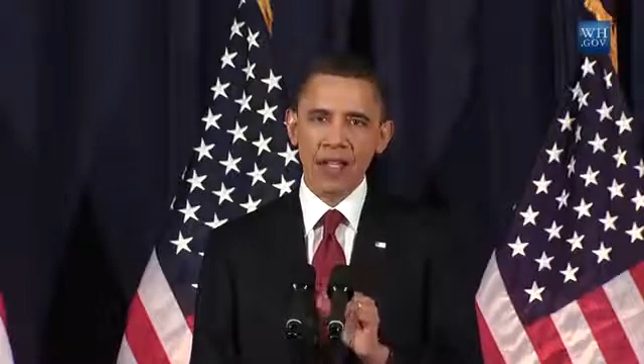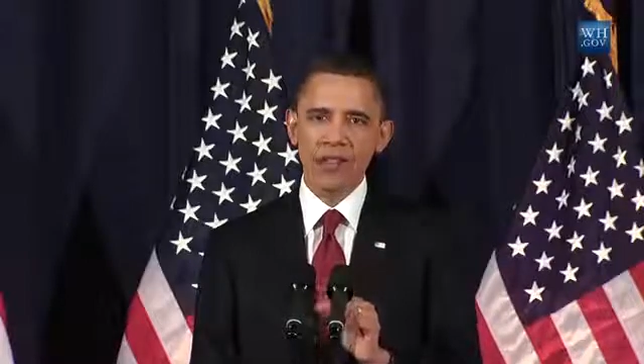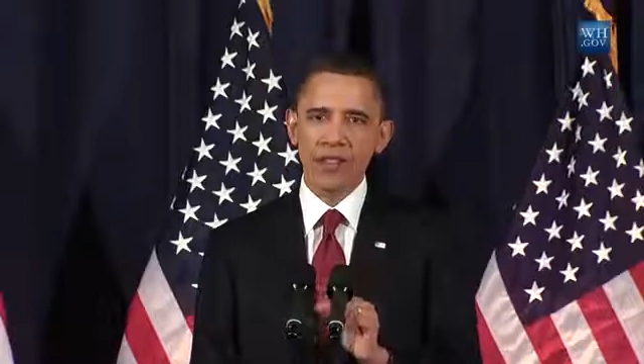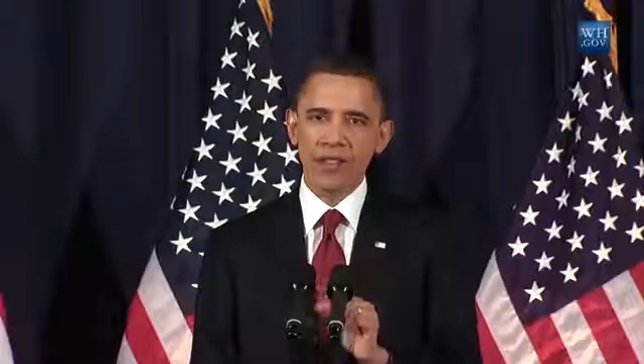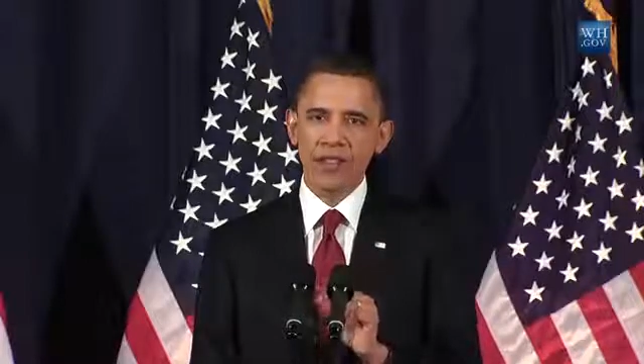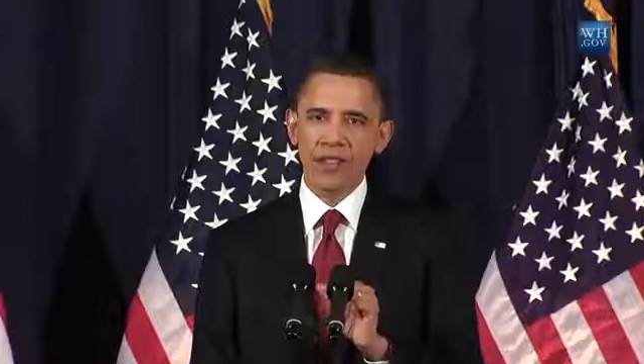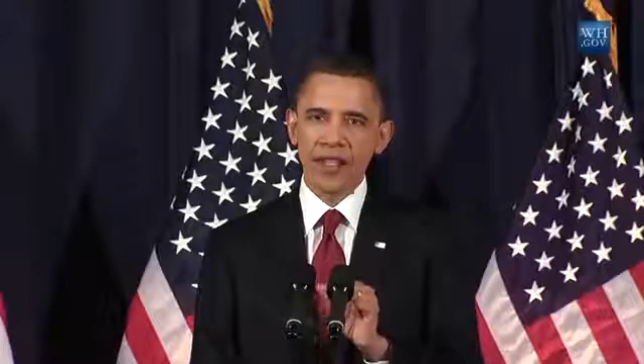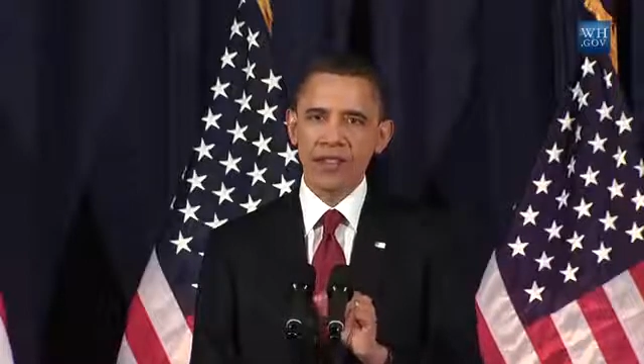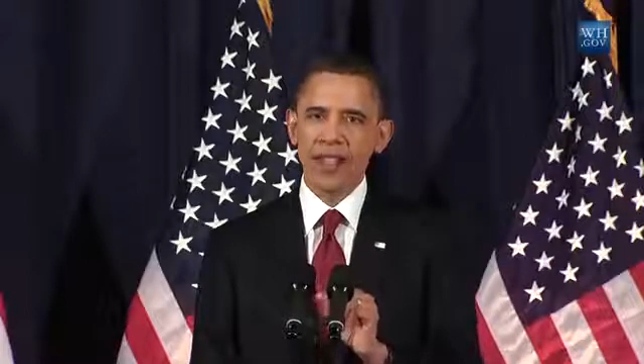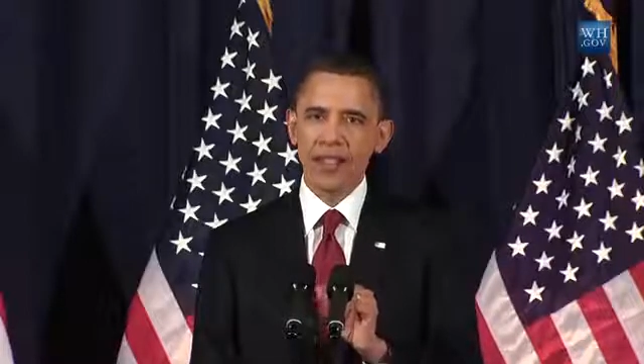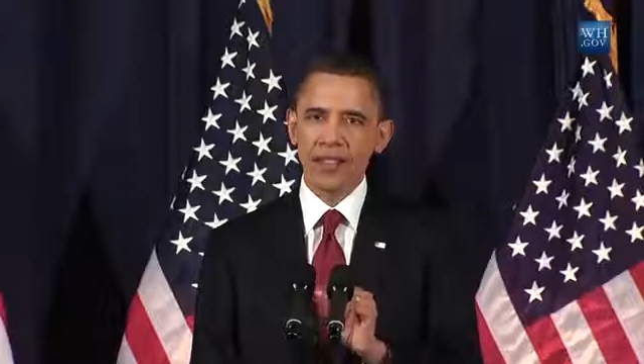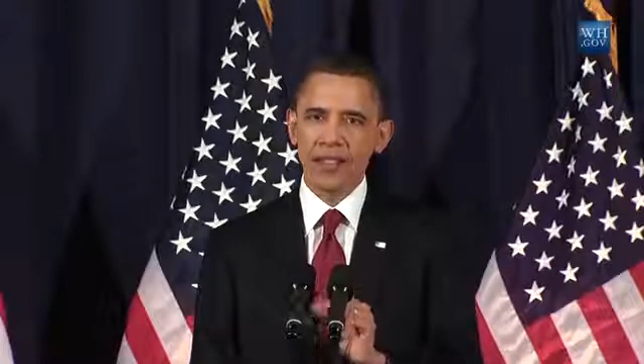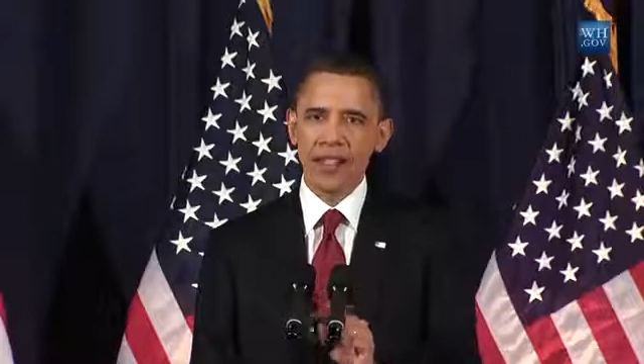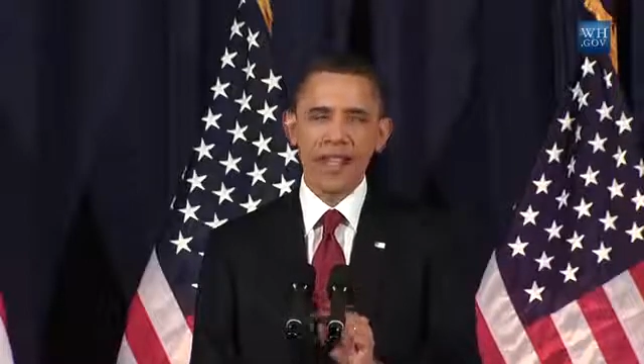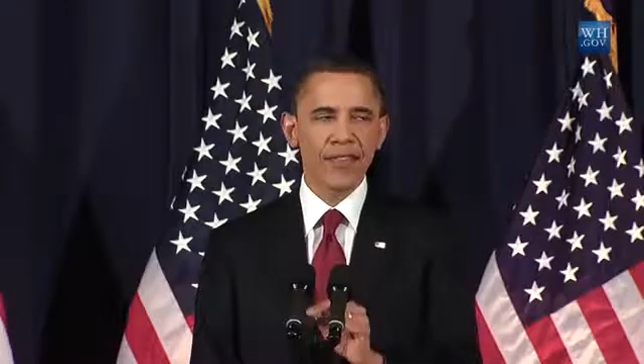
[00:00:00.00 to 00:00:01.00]
interest to
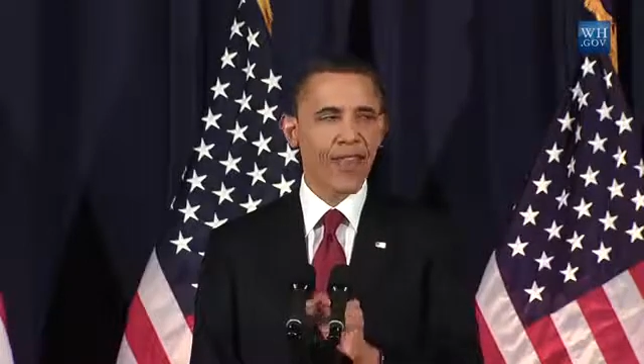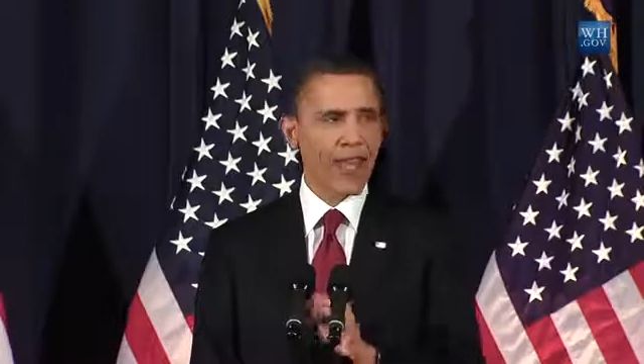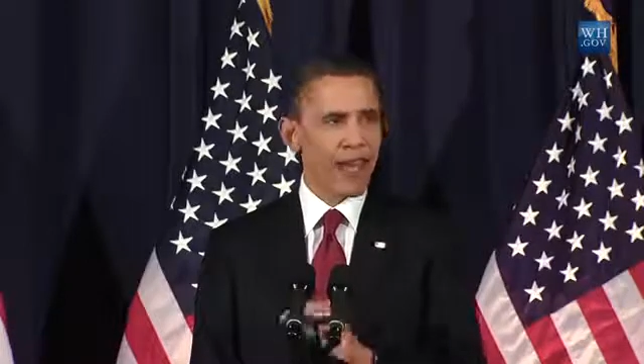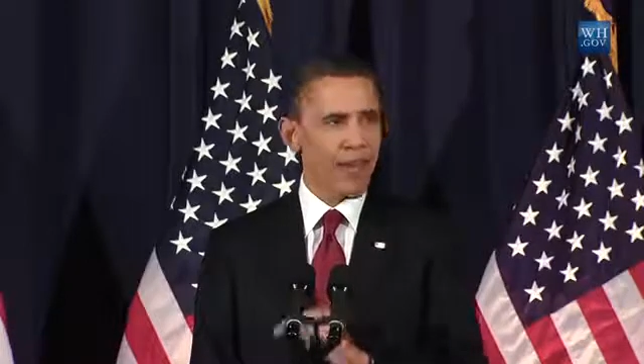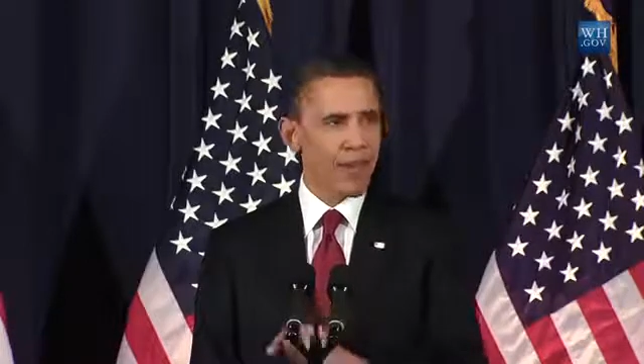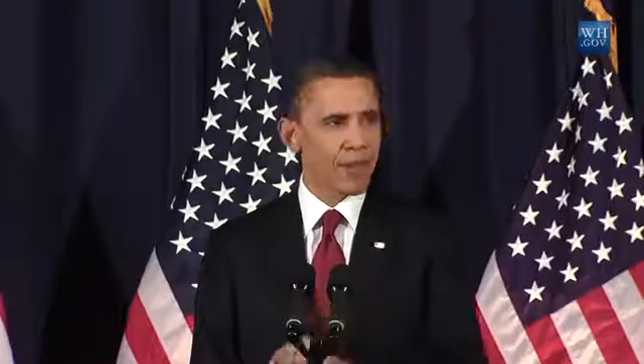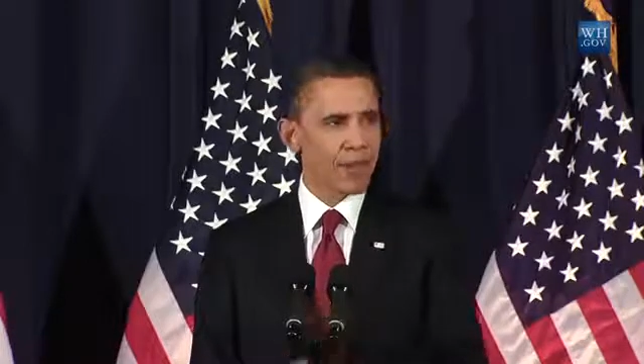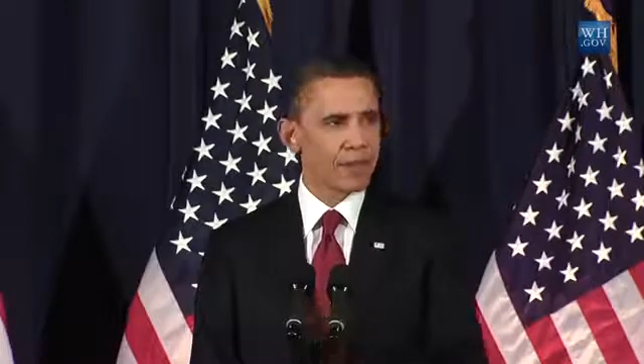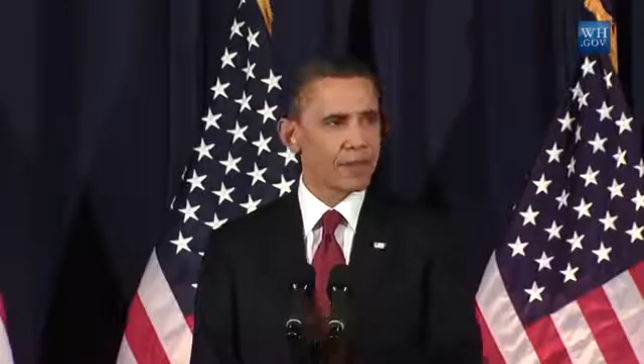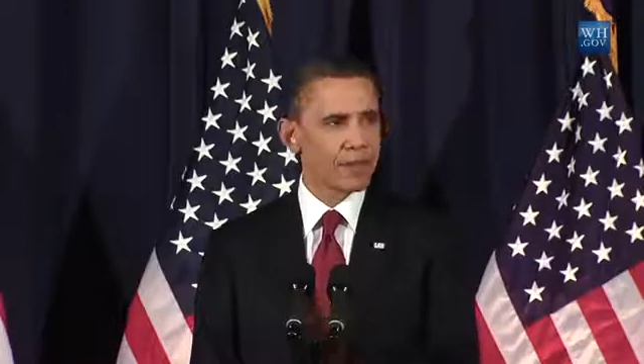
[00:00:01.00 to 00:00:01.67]
let that happen.